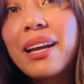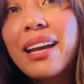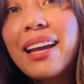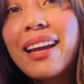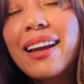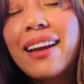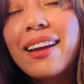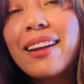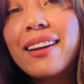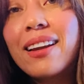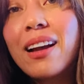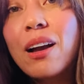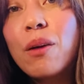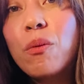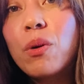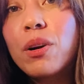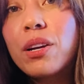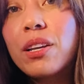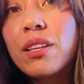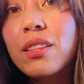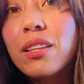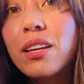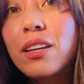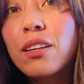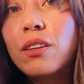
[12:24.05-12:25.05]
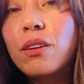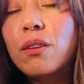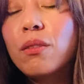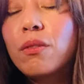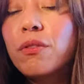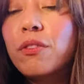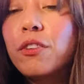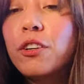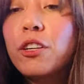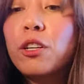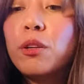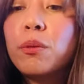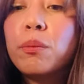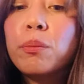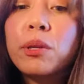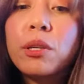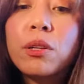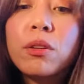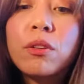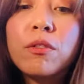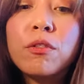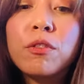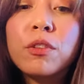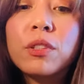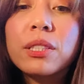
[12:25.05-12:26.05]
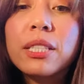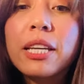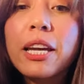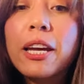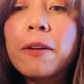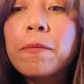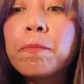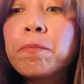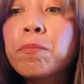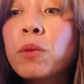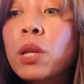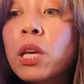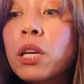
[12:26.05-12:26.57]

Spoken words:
and I want to thank you for your beautiful day.